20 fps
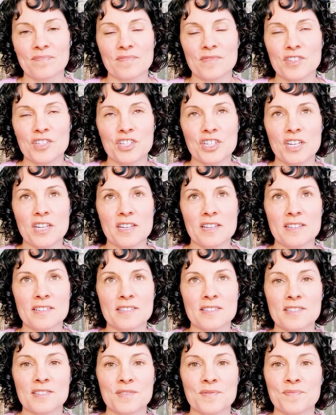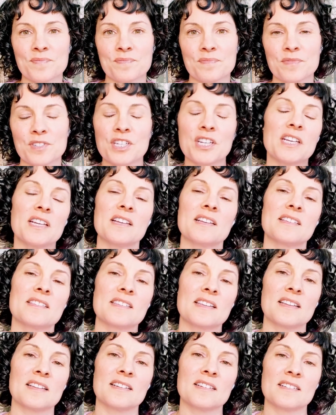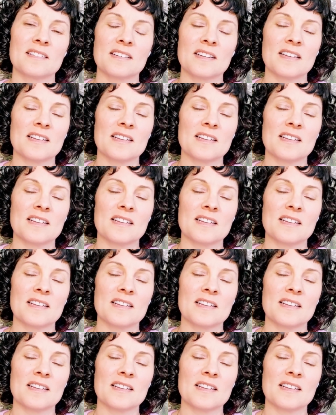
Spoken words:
she is and